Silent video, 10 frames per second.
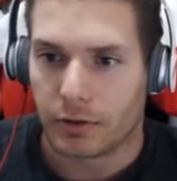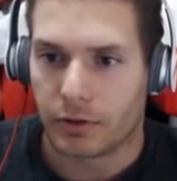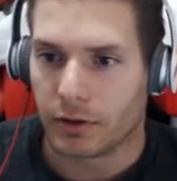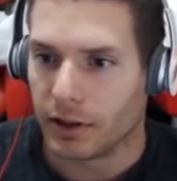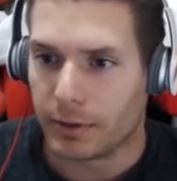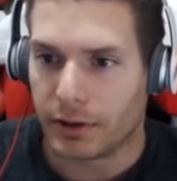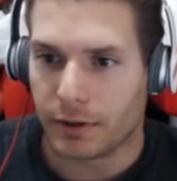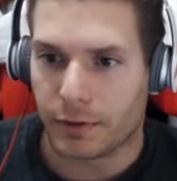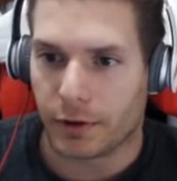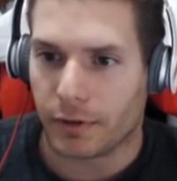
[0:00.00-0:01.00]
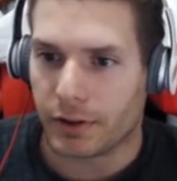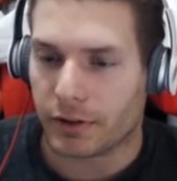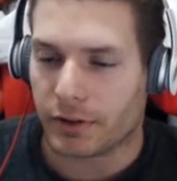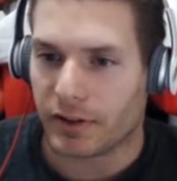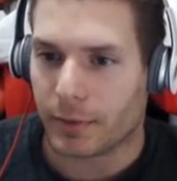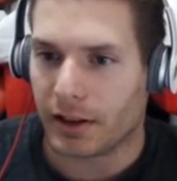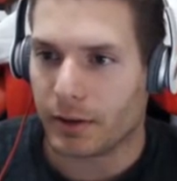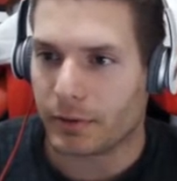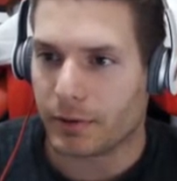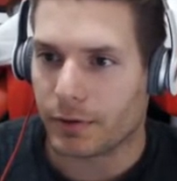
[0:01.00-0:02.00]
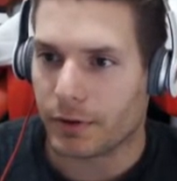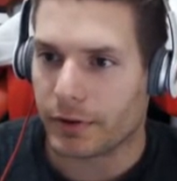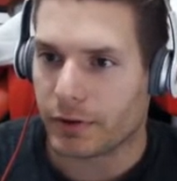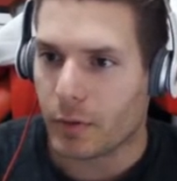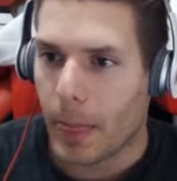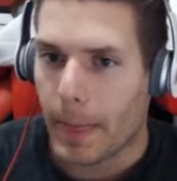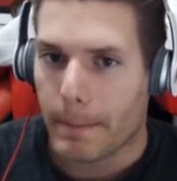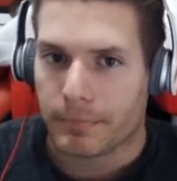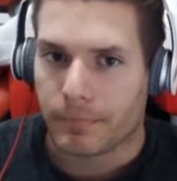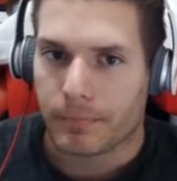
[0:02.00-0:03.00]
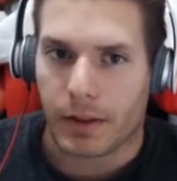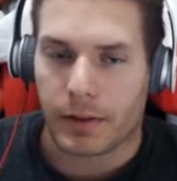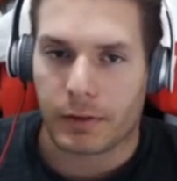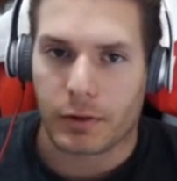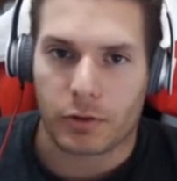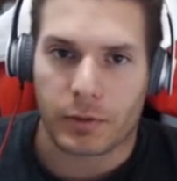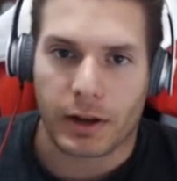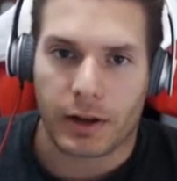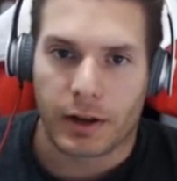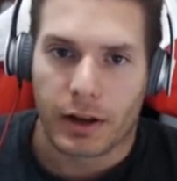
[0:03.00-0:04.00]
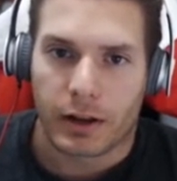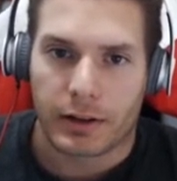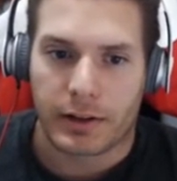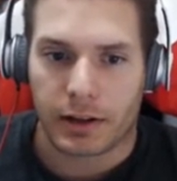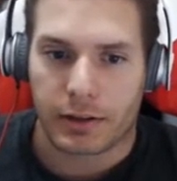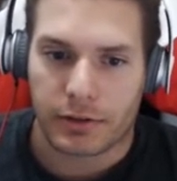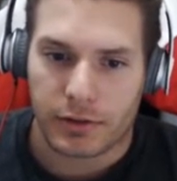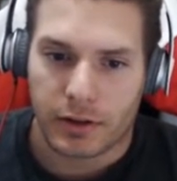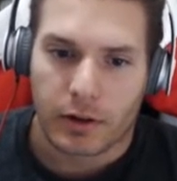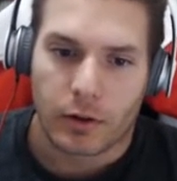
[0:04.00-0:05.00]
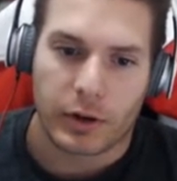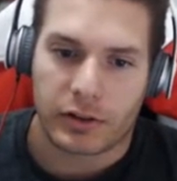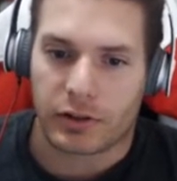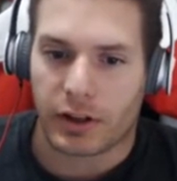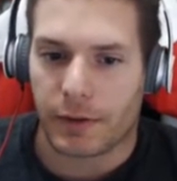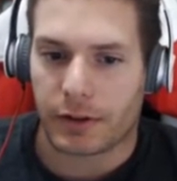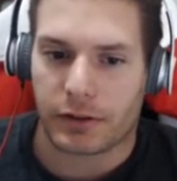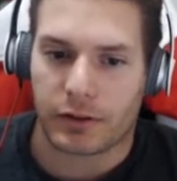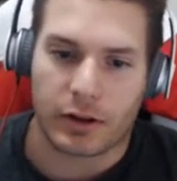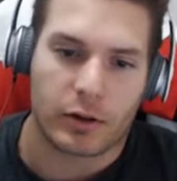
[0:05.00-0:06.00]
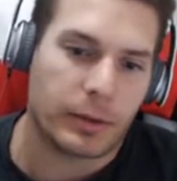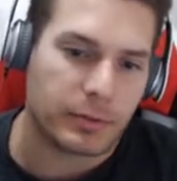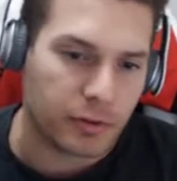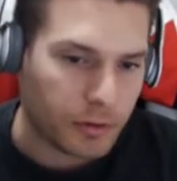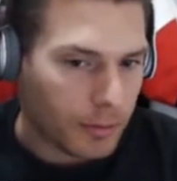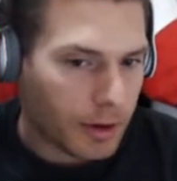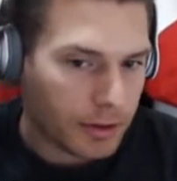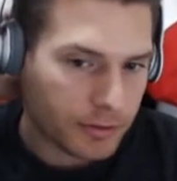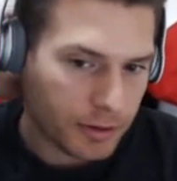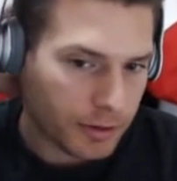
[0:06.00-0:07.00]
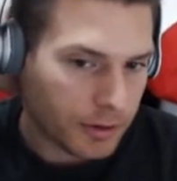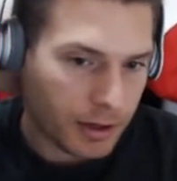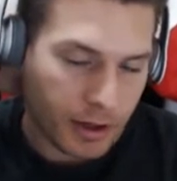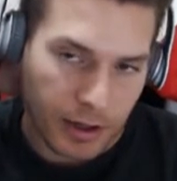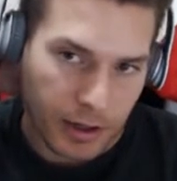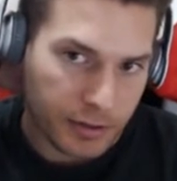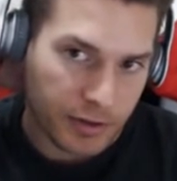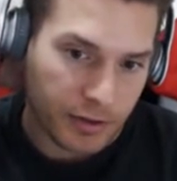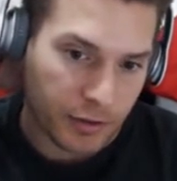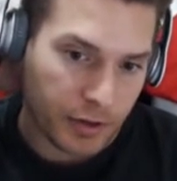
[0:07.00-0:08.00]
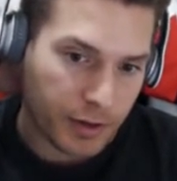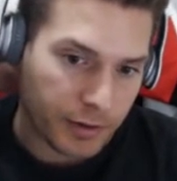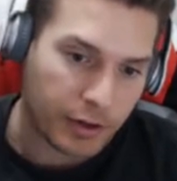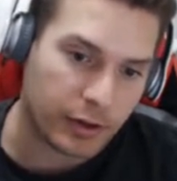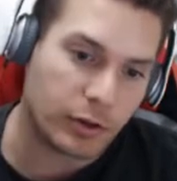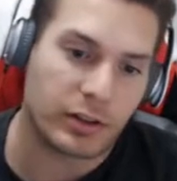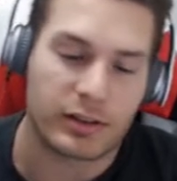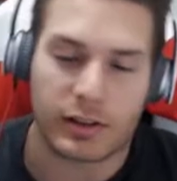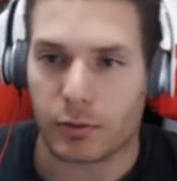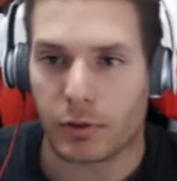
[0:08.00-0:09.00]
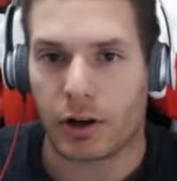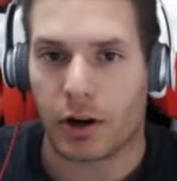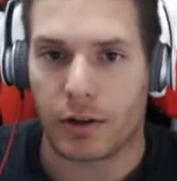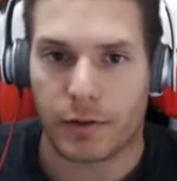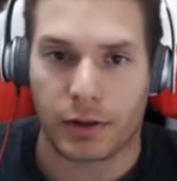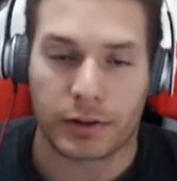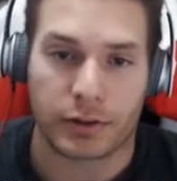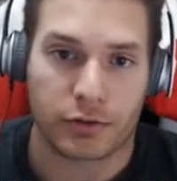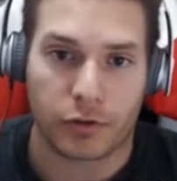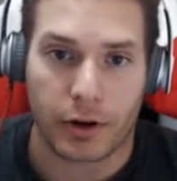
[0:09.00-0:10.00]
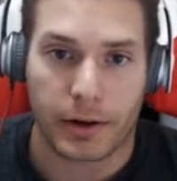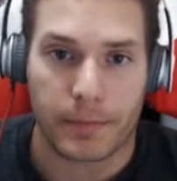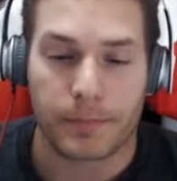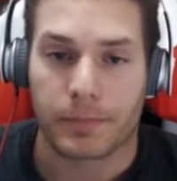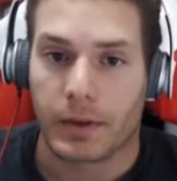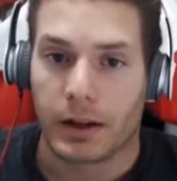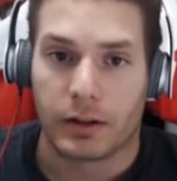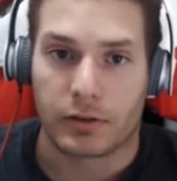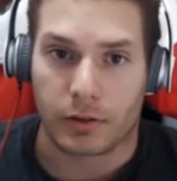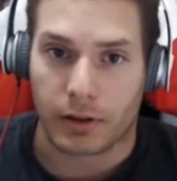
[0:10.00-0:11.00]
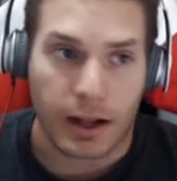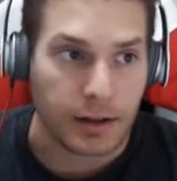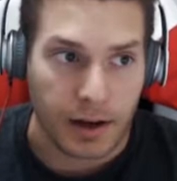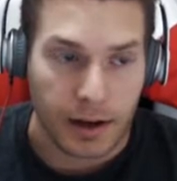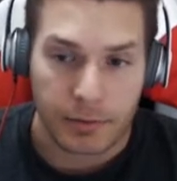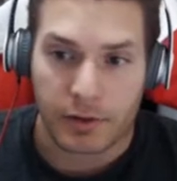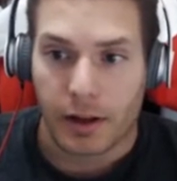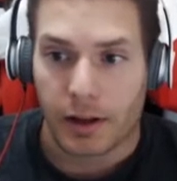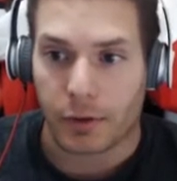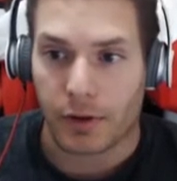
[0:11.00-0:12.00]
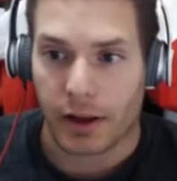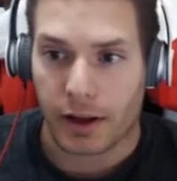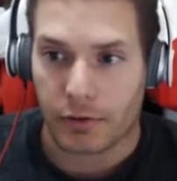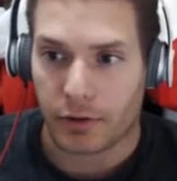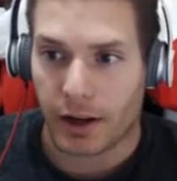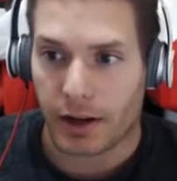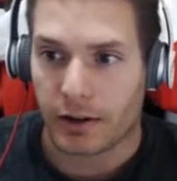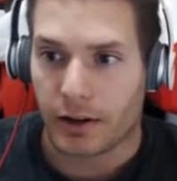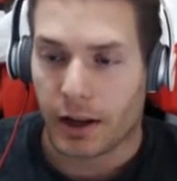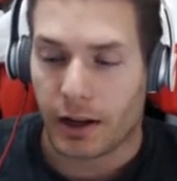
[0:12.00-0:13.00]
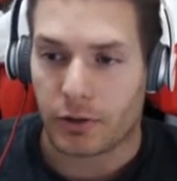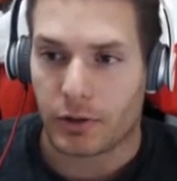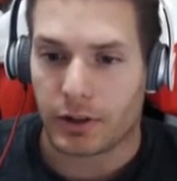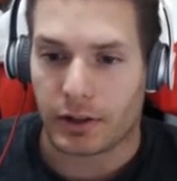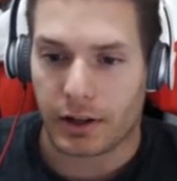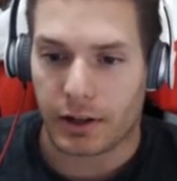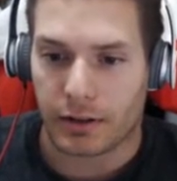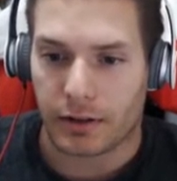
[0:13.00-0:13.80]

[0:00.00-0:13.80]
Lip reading: limited for a reason, semi-limited for a reason. And then, of course, we have Achilles, which, if it's equipped to a monster and sent to the graveyard, you can select one card on the field and destroy it. So a lot of times, if you have a Hatronade and you can get